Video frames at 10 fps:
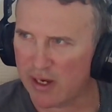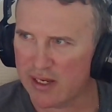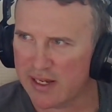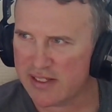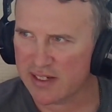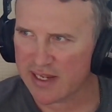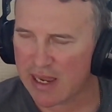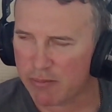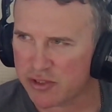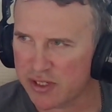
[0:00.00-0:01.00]
isn't
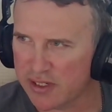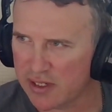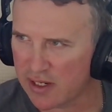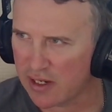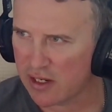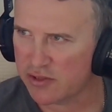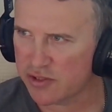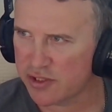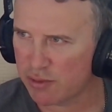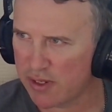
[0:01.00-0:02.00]
capturing at
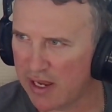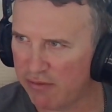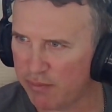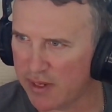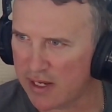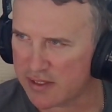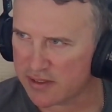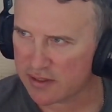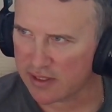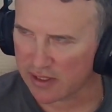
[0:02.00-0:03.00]
120
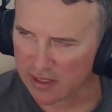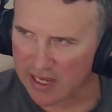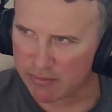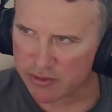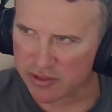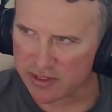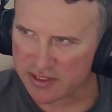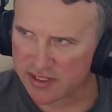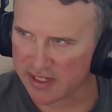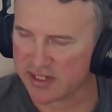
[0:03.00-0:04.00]
FPS. It'll capture it at
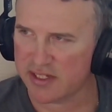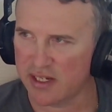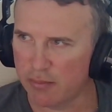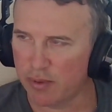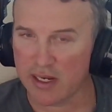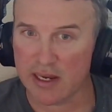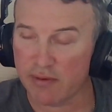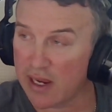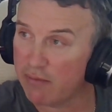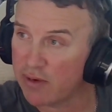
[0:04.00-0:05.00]
60, I believe.
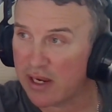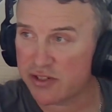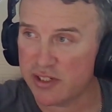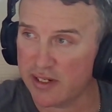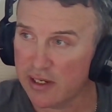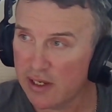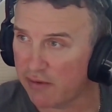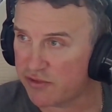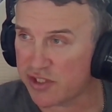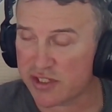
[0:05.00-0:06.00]

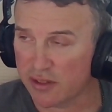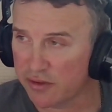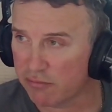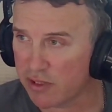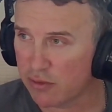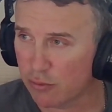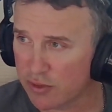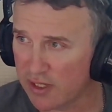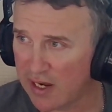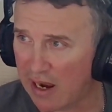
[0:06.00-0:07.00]
I've just done the
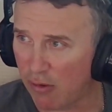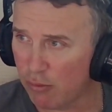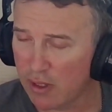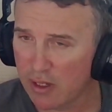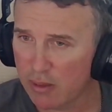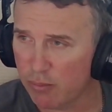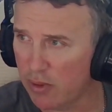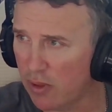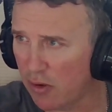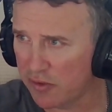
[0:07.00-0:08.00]
recording now,
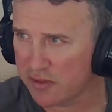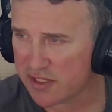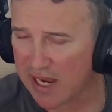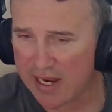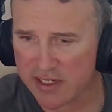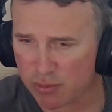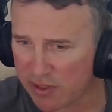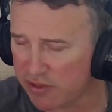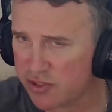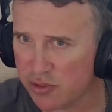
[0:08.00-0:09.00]
but on the settings where
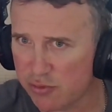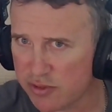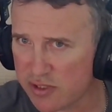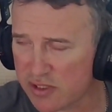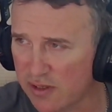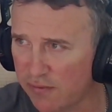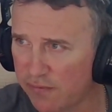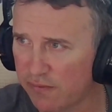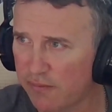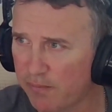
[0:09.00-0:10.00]
you choose the
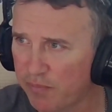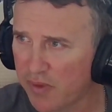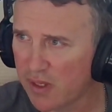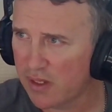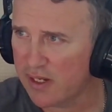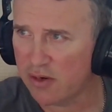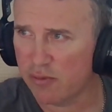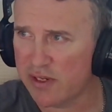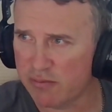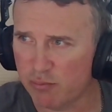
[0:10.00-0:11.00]
stuff, it
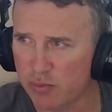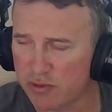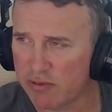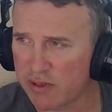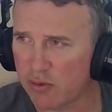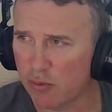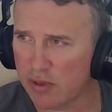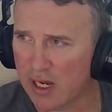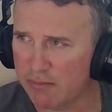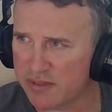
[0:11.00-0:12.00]
only would
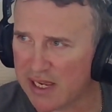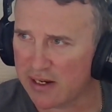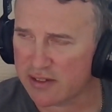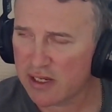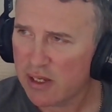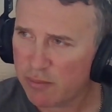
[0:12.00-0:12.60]
record set it